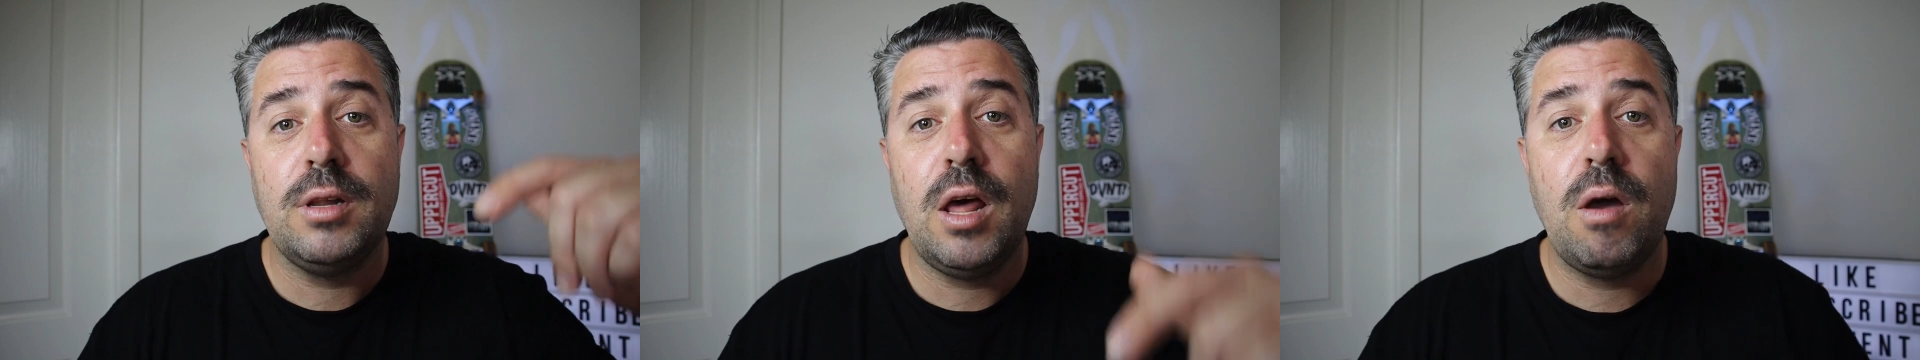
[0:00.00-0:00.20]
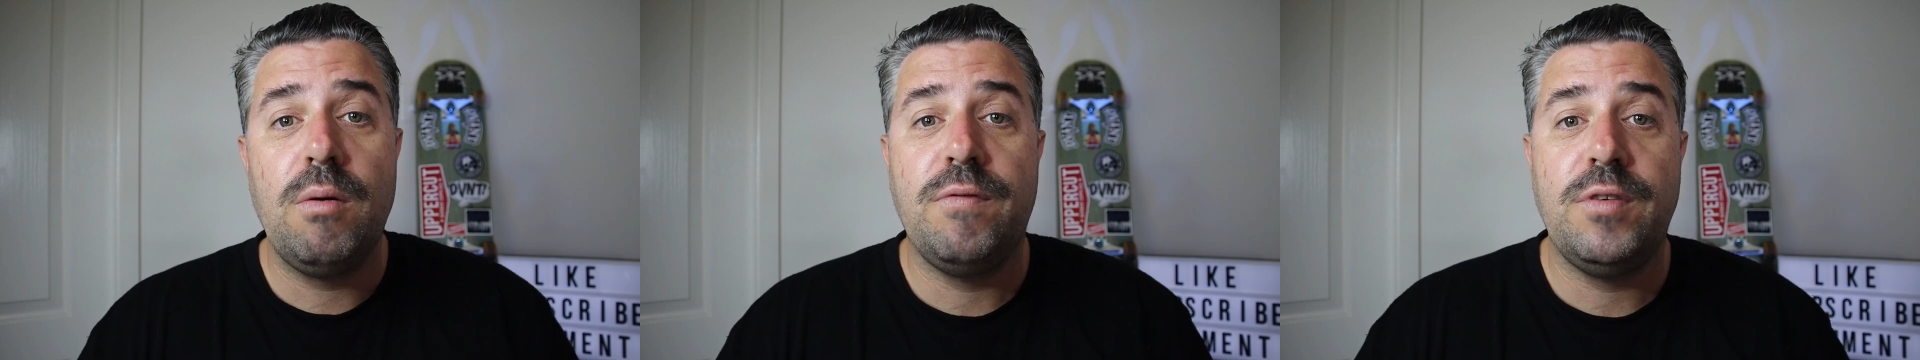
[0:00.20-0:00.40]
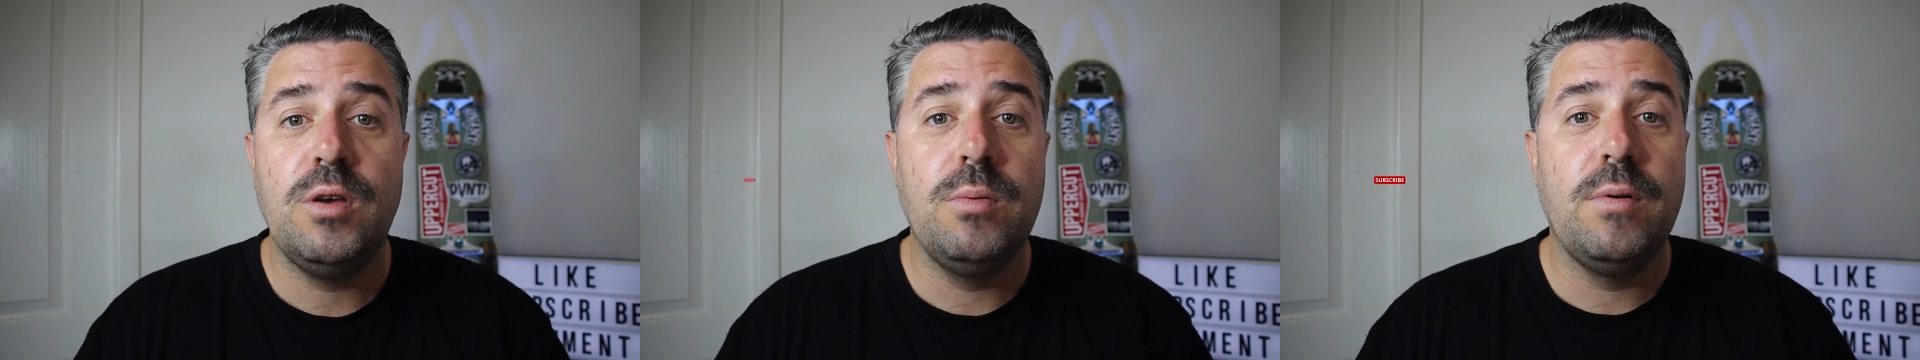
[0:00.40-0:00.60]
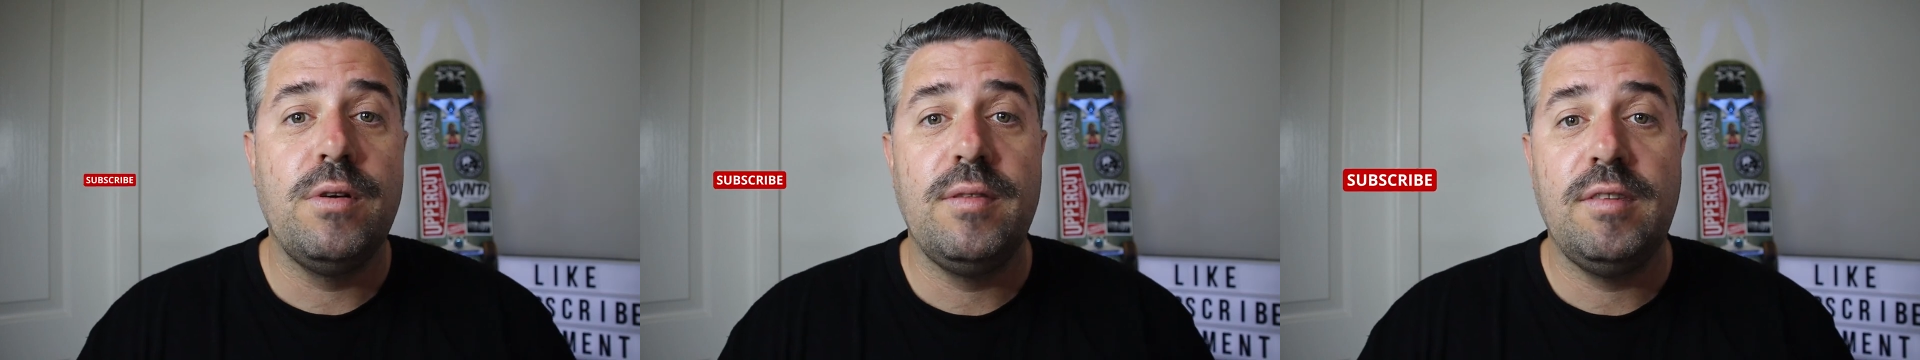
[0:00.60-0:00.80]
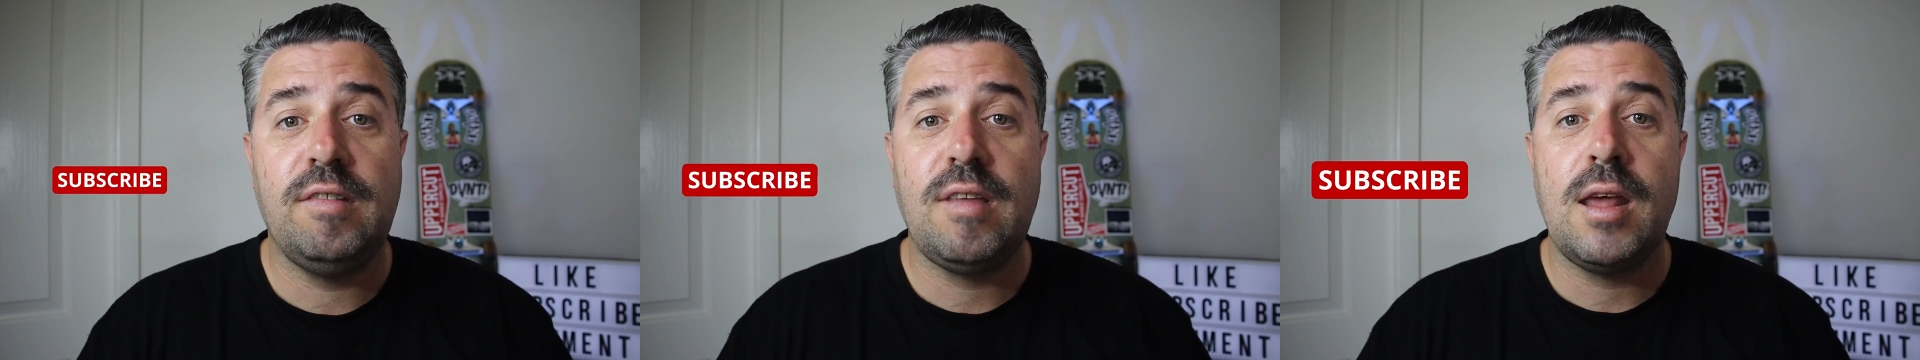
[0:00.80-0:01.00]
below if you were
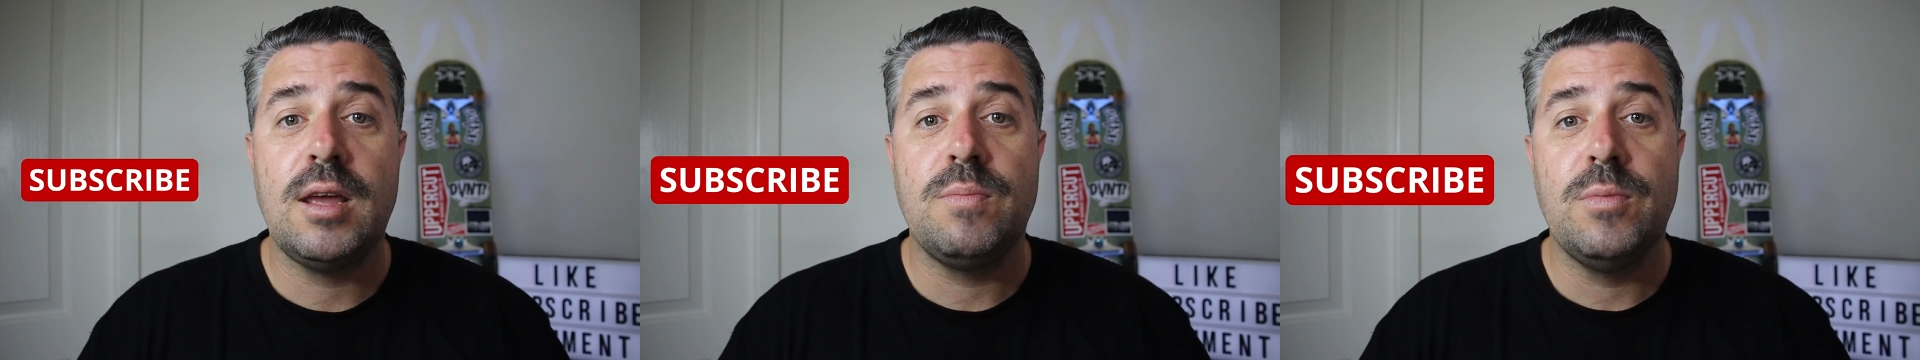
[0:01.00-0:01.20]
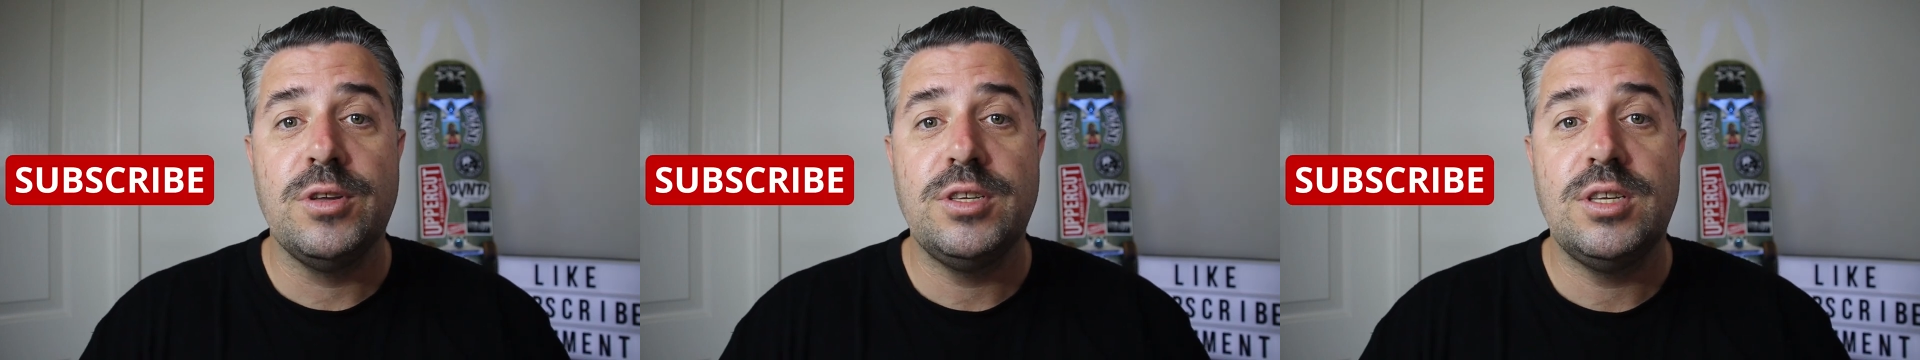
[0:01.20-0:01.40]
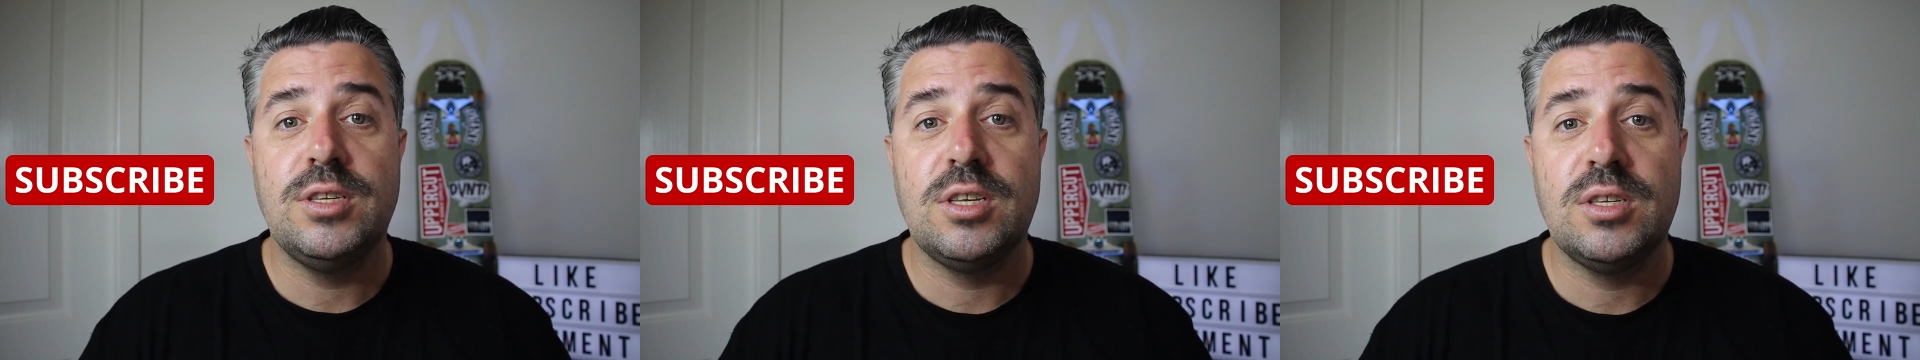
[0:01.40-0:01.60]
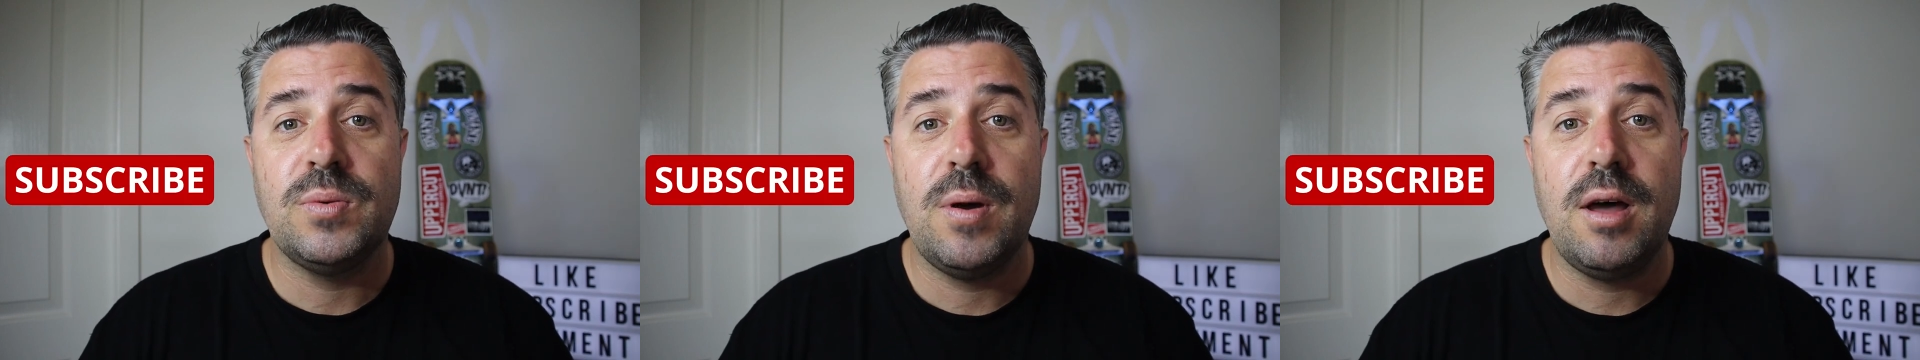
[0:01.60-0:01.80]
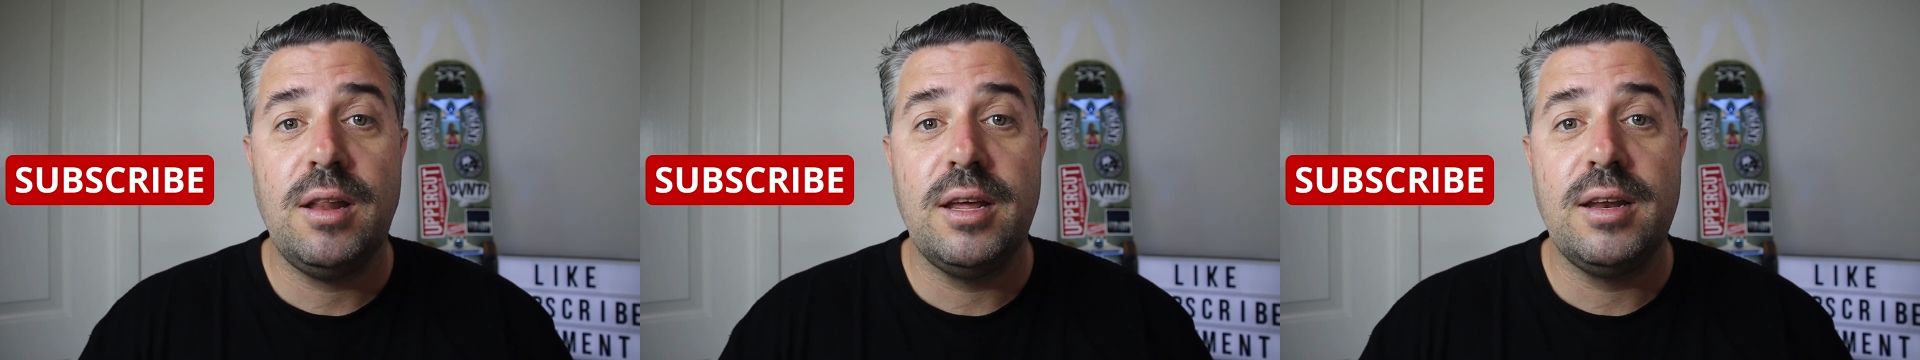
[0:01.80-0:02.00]
in the Static Monsters as
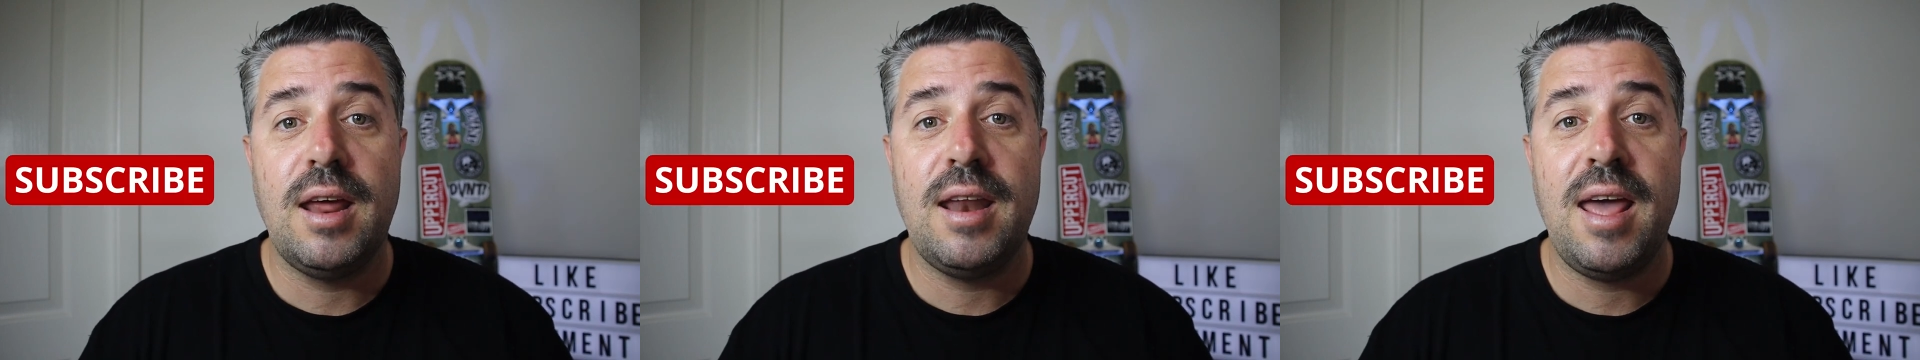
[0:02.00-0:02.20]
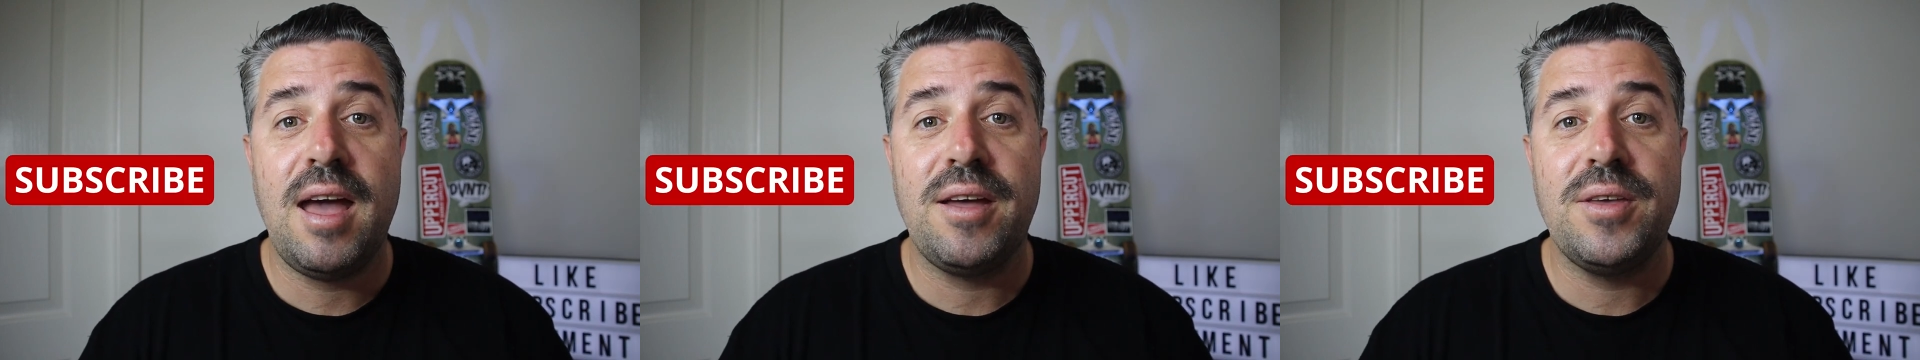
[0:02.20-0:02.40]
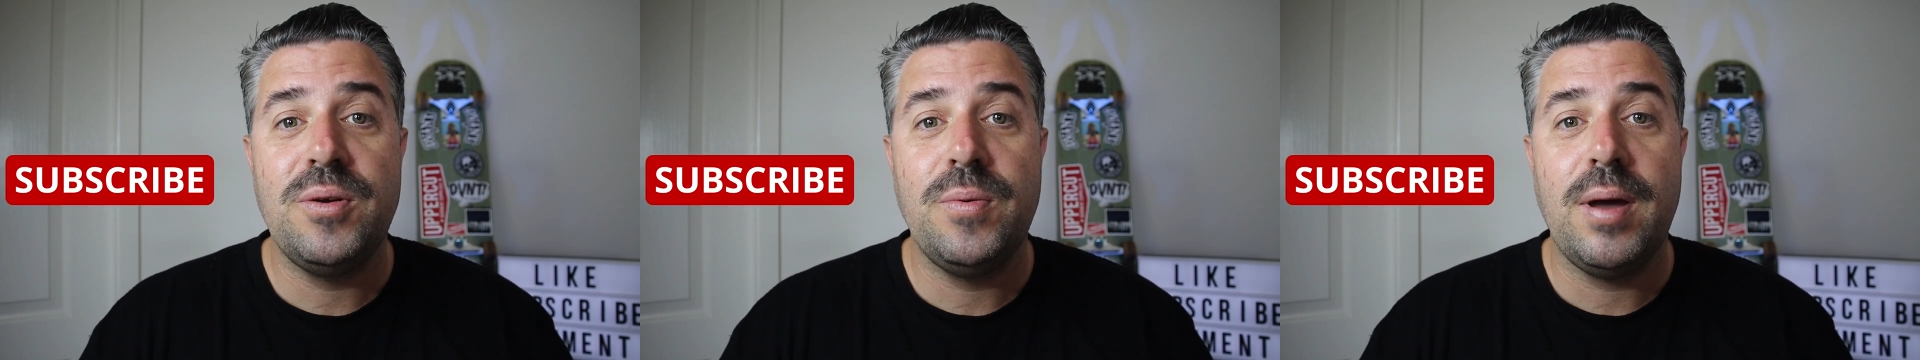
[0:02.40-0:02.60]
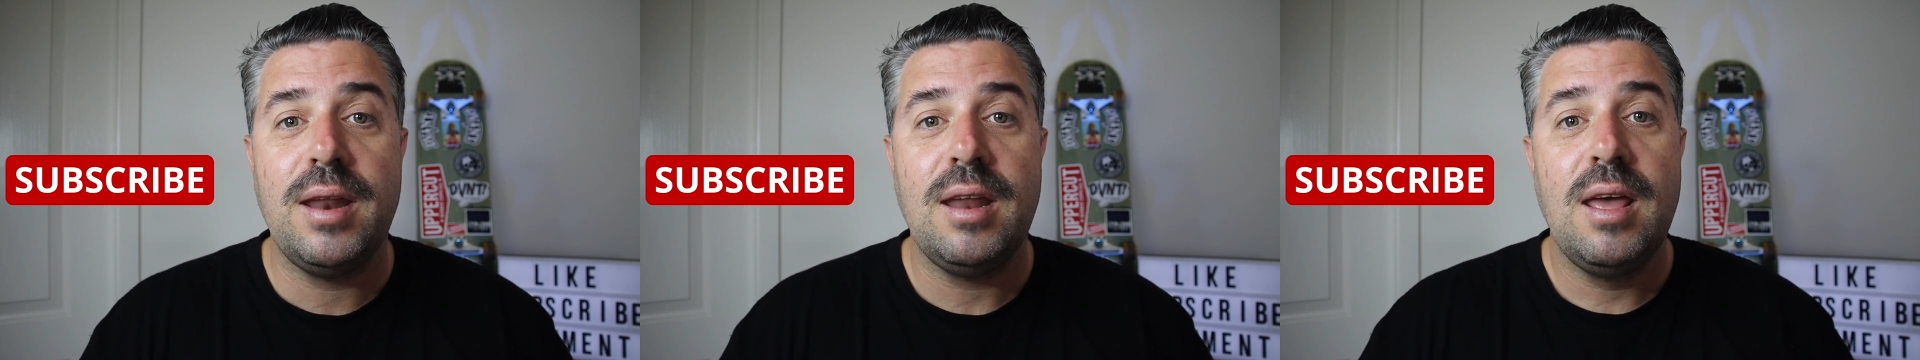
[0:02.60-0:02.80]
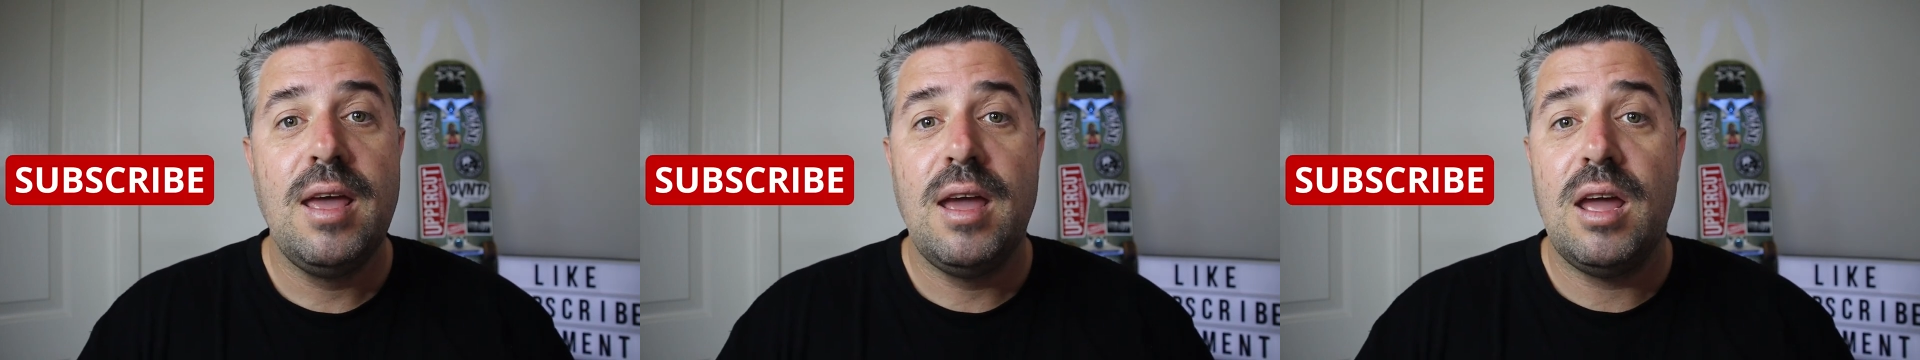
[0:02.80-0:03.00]
well and, and how you went.